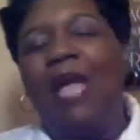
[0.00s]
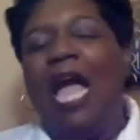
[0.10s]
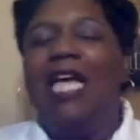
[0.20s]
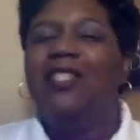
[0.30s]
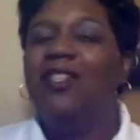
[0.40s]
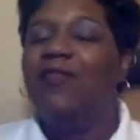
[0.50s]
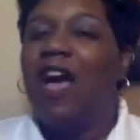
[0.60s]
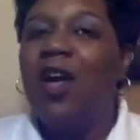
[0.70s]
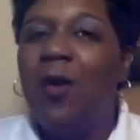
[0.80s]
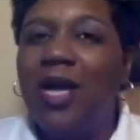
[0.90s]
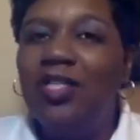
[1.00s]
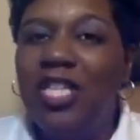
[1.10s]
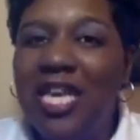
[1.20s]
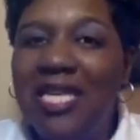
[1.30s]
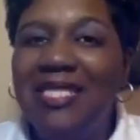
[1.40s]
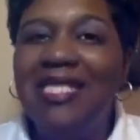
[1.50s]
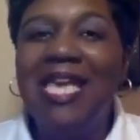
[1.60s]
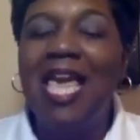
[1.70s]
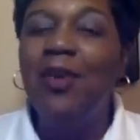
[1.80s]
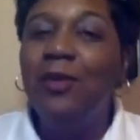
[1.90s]
Okay. So the fun question is,
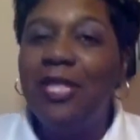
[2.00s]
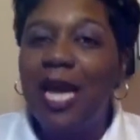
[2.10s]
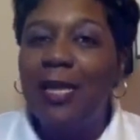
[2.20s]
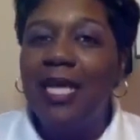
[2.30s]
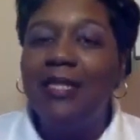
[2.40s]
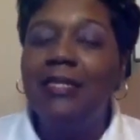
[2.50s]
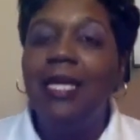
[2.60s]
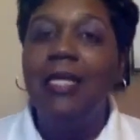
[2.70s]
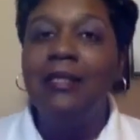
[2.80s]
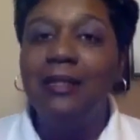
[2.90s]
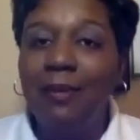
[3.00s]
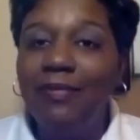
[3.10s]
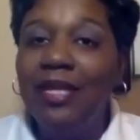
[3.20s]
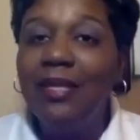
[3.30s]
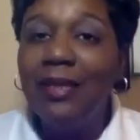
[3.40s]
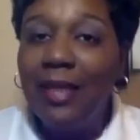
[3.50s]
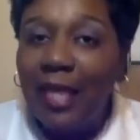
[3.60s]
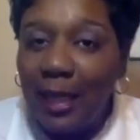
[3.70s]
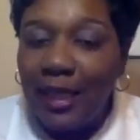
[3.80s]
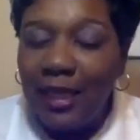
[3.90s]
can you tell us something
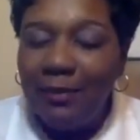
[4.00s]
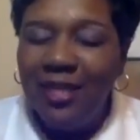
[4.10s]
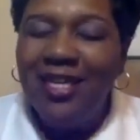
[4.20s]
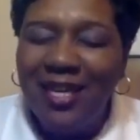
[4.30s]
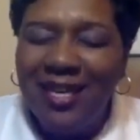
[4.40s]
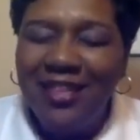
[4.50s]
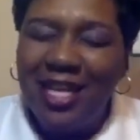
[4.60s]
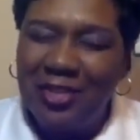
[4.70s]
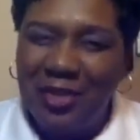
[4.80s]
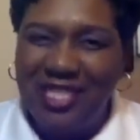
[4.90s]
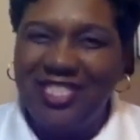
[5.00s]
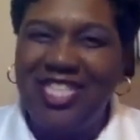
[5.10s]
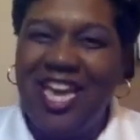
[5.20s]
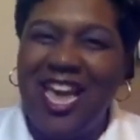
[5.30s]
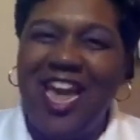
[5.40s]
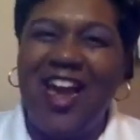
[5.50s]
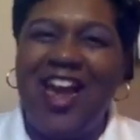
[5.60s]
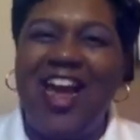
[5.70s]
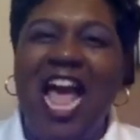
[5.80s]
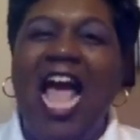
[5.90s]
legally that you can share?
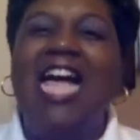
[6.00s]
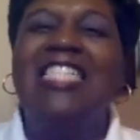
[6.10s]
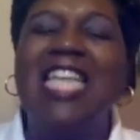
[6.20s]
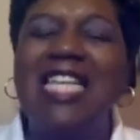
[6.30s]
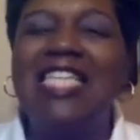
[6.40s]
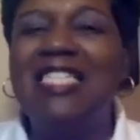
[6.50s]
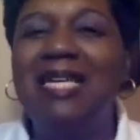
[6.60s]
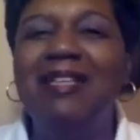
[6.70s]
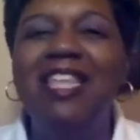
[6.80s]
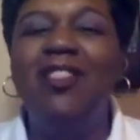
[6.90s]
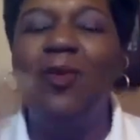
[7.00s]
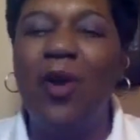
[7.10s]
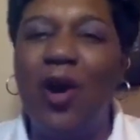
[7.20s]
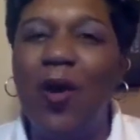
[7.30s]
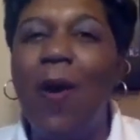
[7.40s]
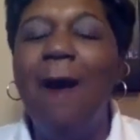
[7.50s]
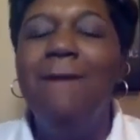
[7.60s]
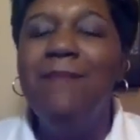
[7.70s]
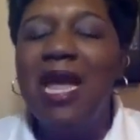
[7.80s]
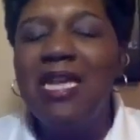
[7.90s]
tell us something that the world
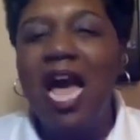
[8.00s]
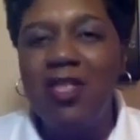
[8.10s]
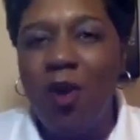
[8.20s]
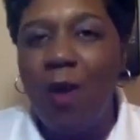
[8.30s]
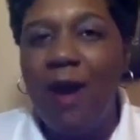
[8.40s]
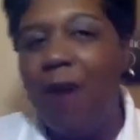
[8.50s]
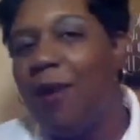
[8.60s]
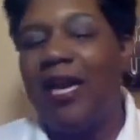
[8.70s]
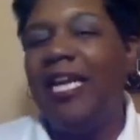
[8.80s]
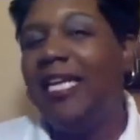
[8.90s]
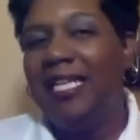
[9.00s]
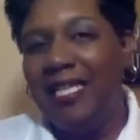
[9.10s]
may not know about Marquita